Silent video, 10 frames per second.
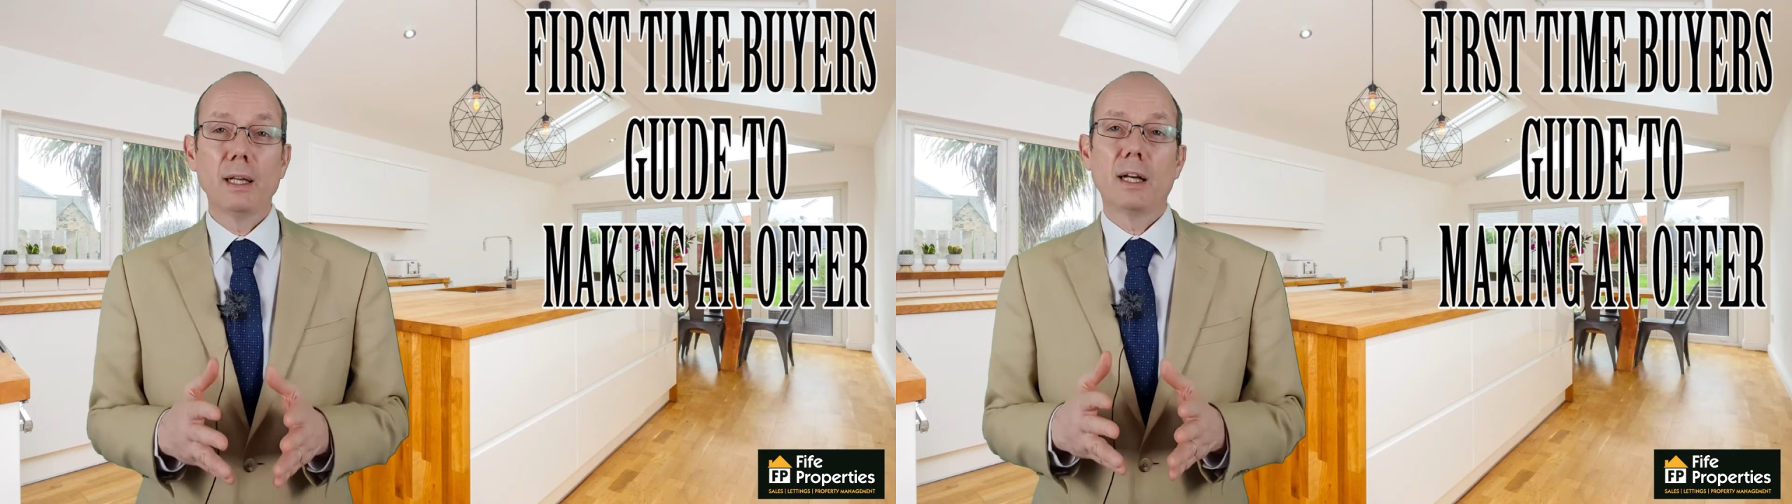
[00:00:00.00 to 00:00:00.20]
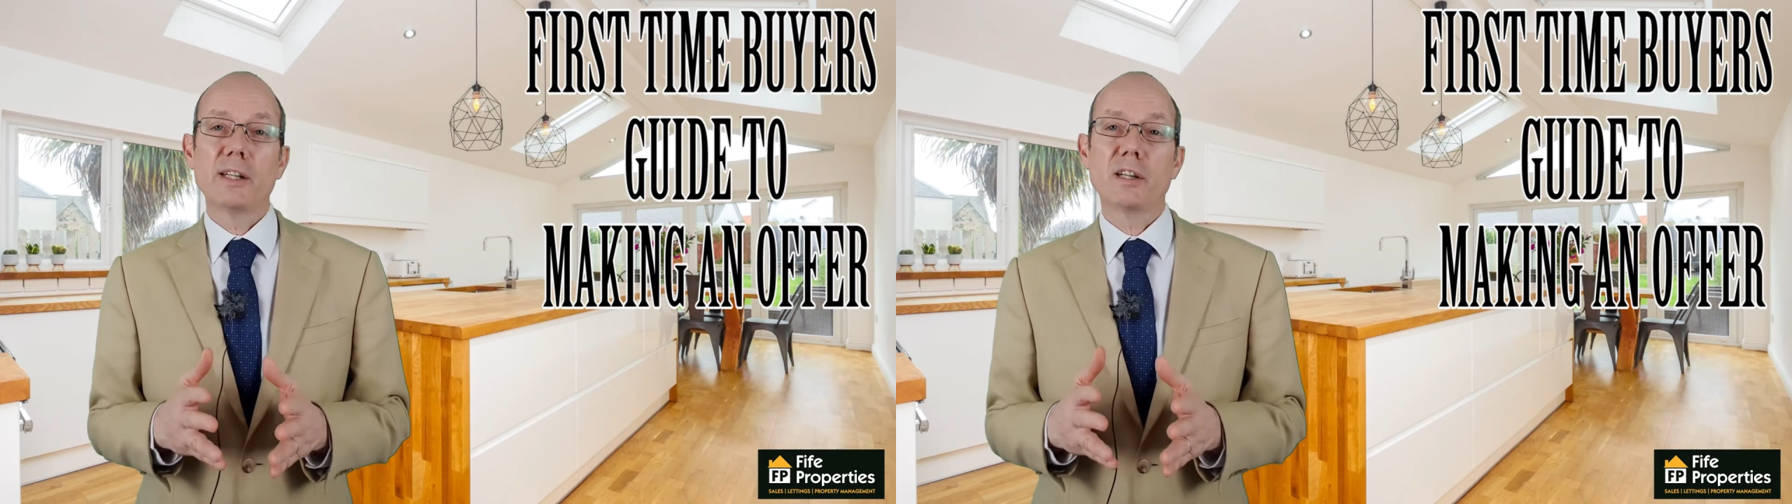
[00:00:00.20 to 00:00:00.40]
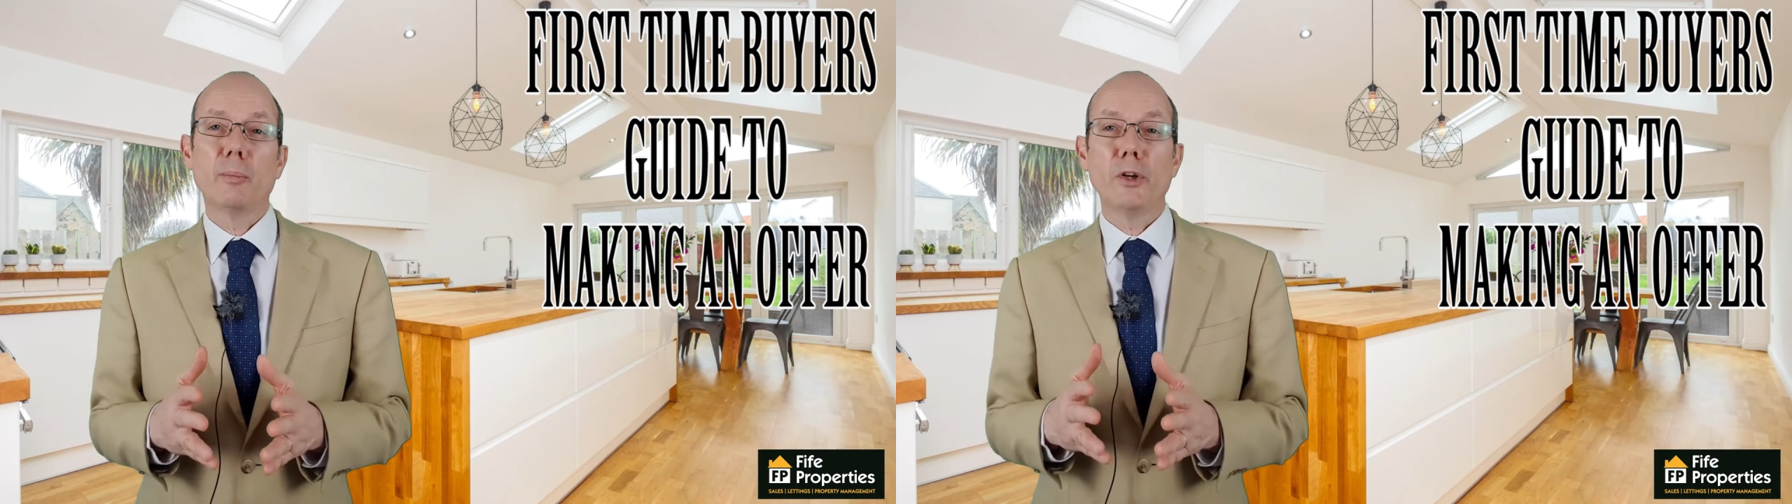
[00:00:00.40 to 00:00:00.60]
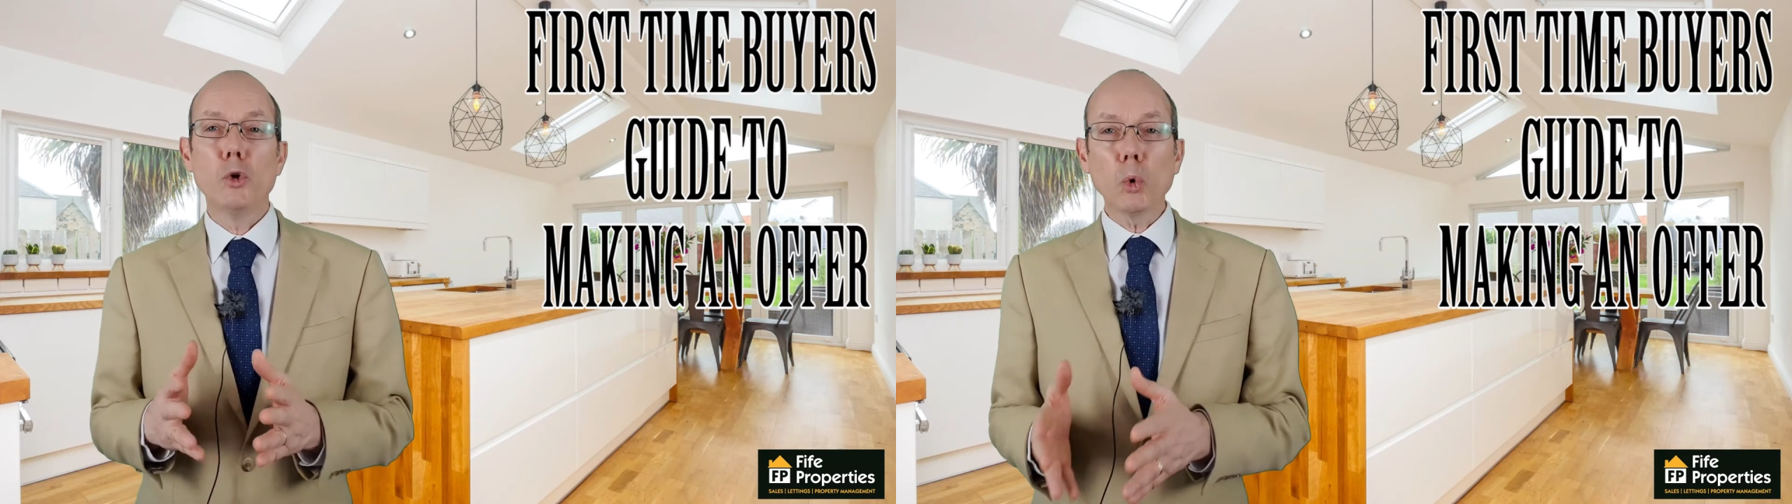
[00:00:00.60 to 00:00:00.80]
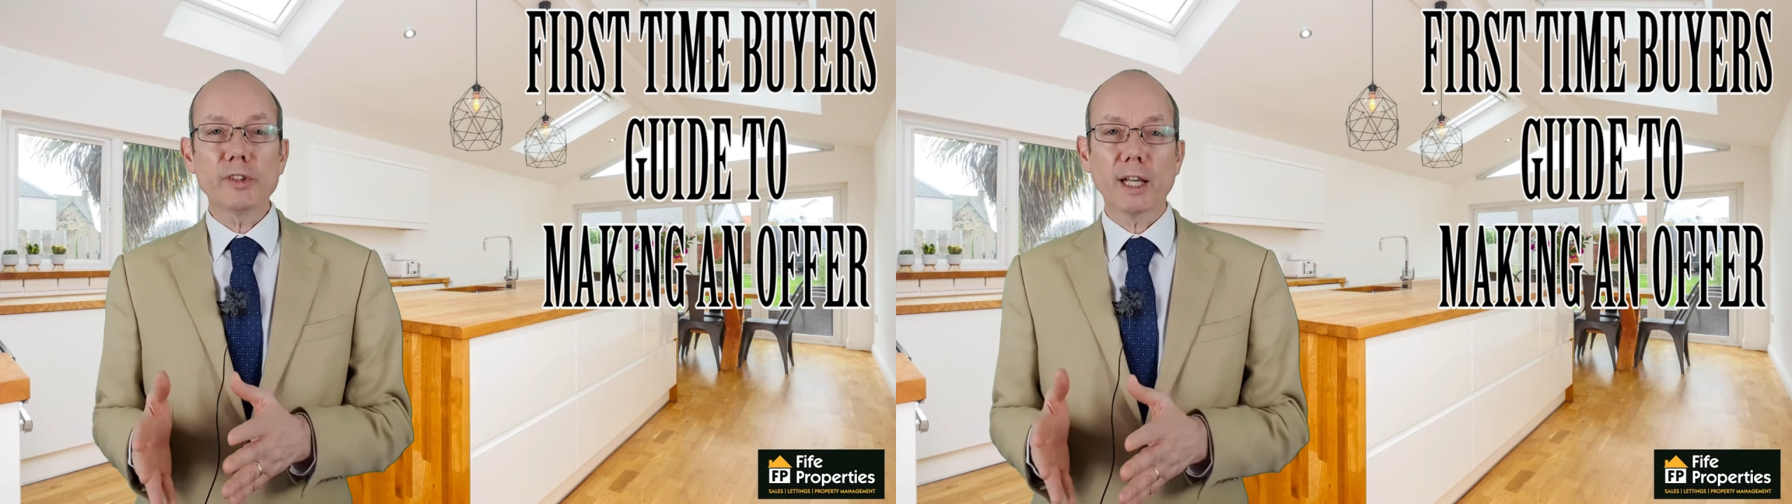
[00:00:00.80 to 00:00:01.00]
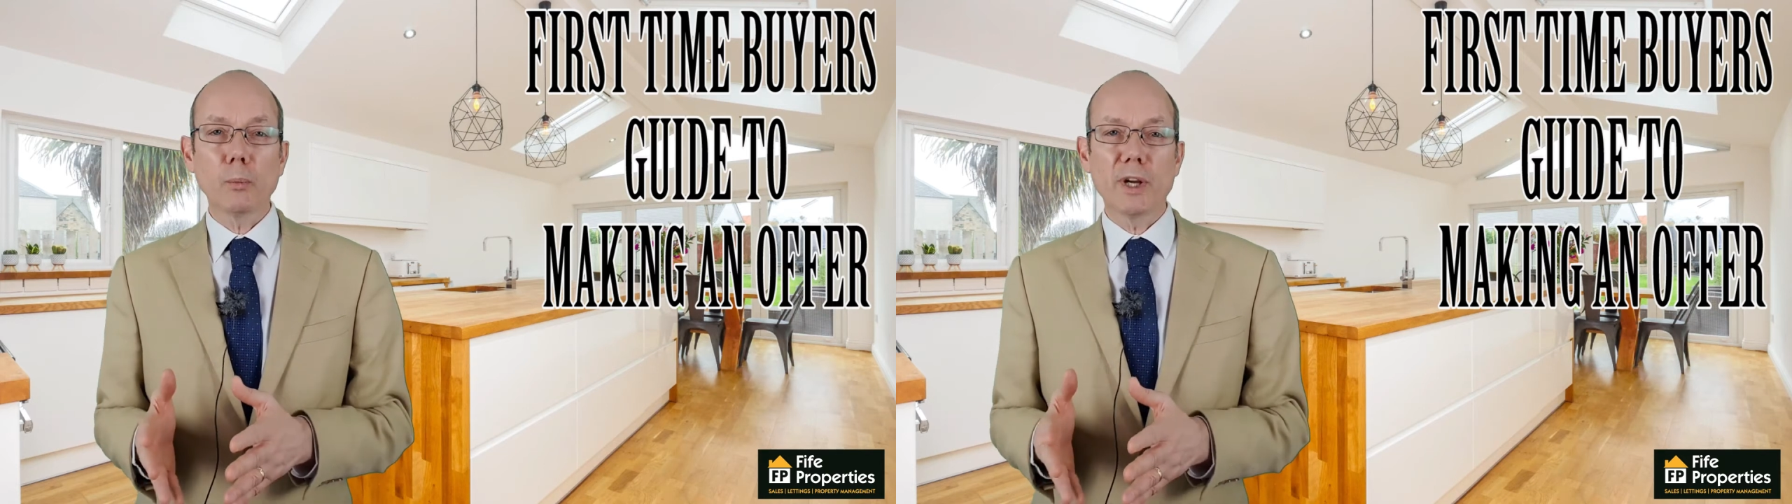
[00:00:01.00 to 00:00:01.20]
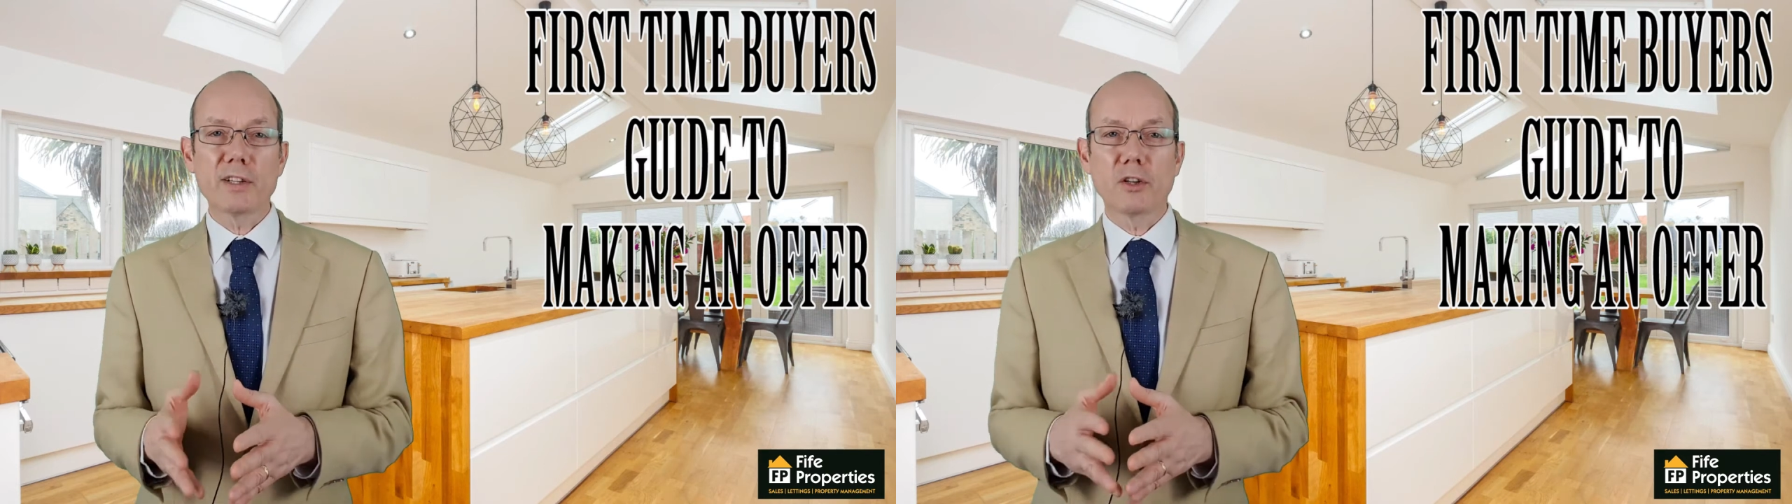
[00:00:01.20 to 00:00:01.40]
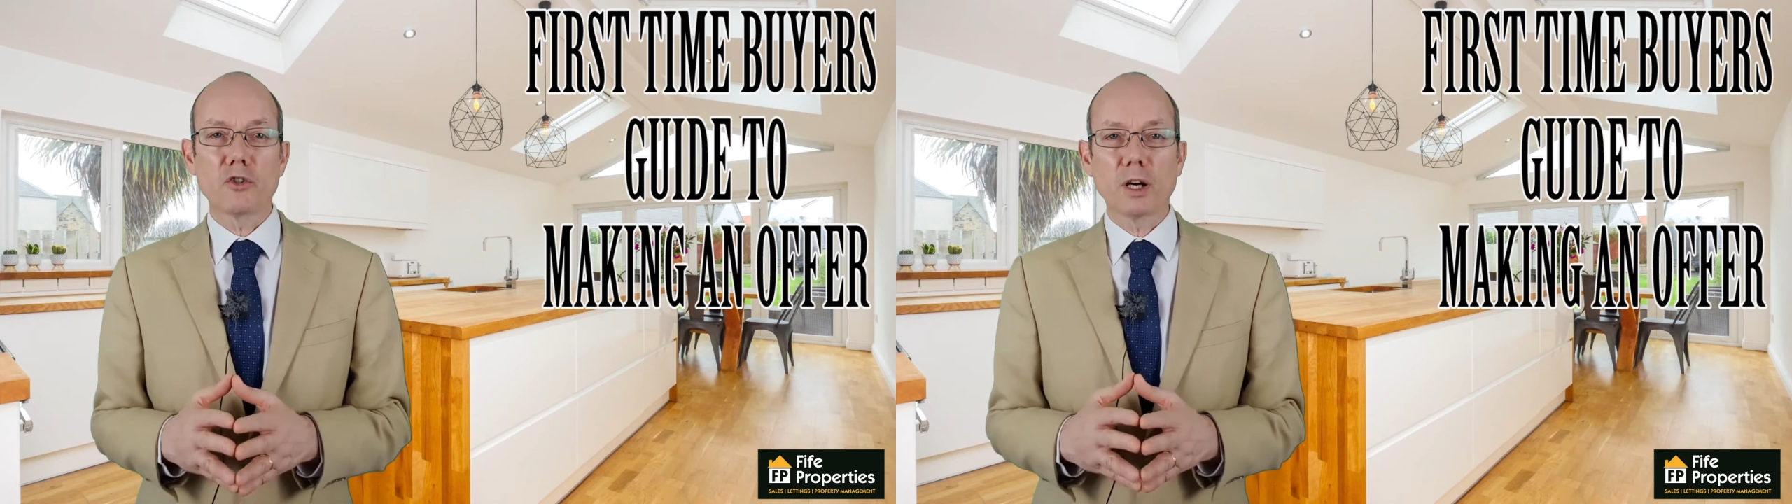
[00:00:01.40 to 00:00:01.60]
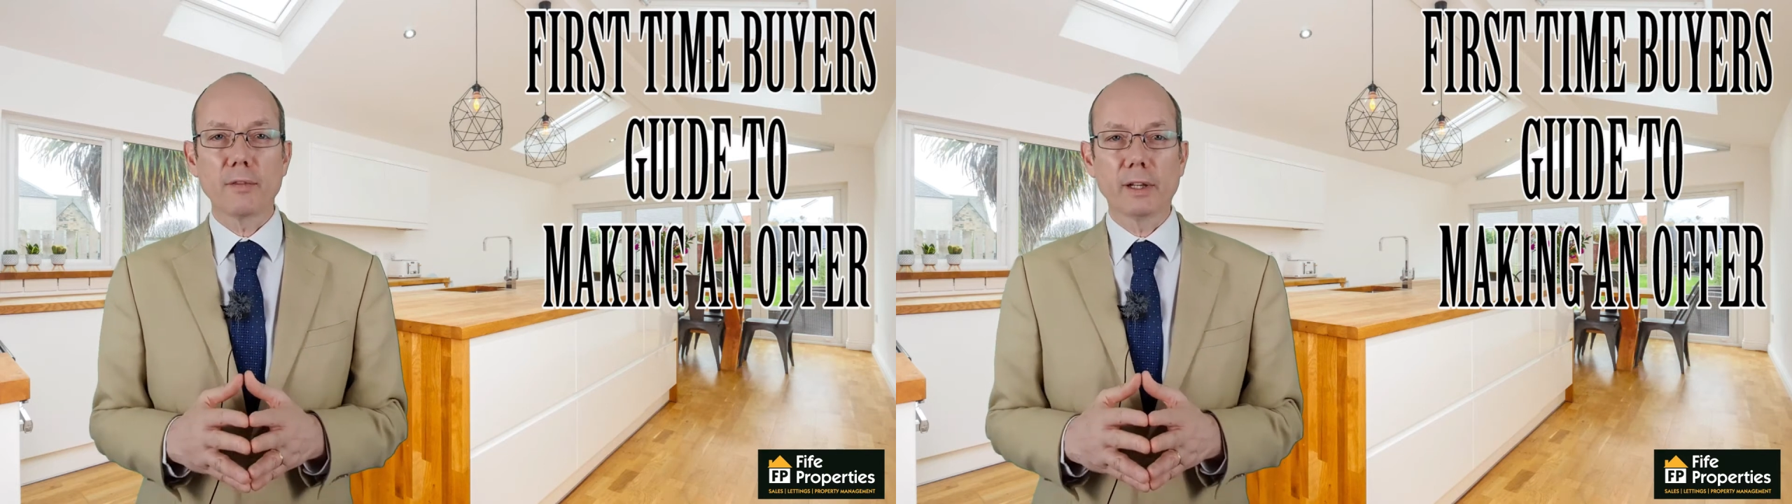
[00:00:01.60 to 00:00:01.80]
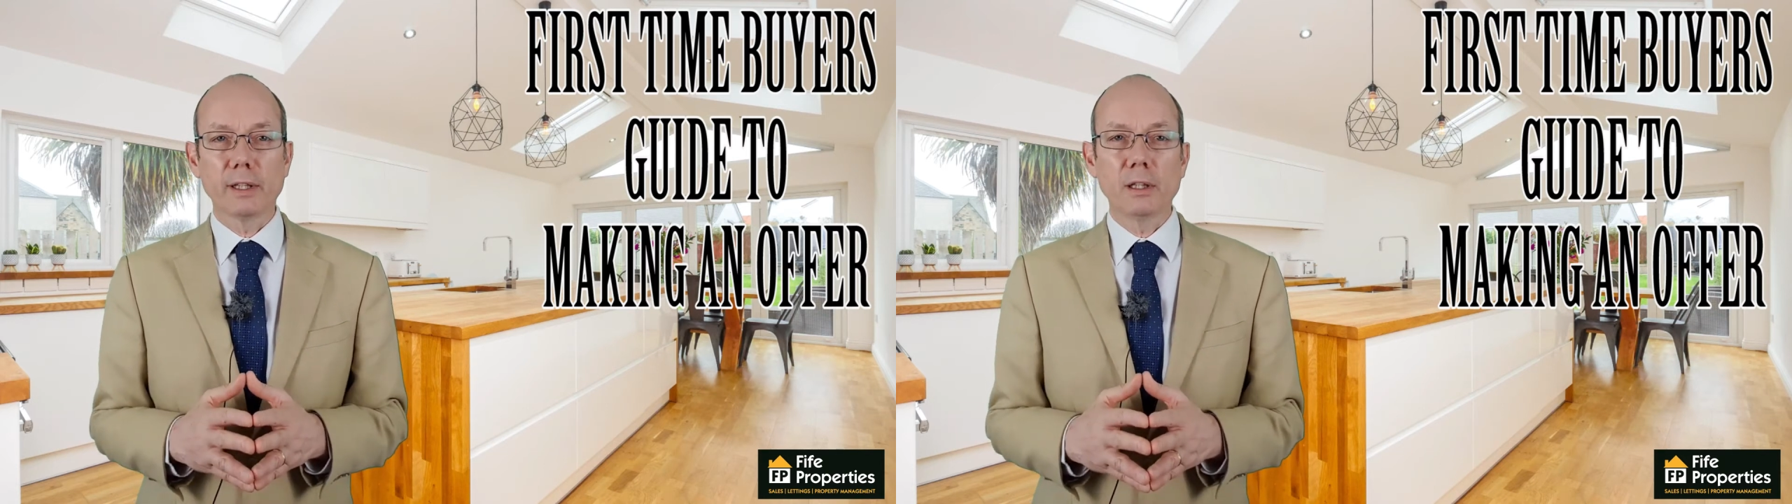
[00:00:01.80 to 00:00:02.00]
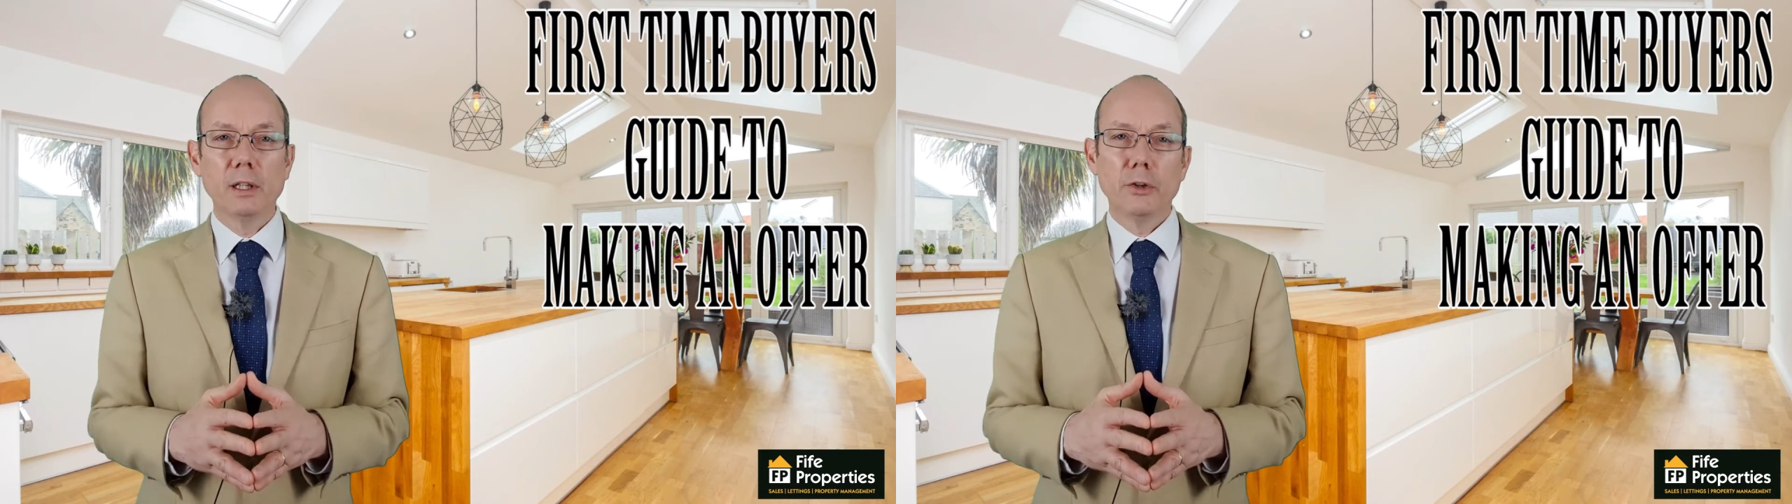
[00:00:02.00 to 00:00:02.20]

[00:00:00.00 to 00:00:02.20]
as there'll be no time wasted travelling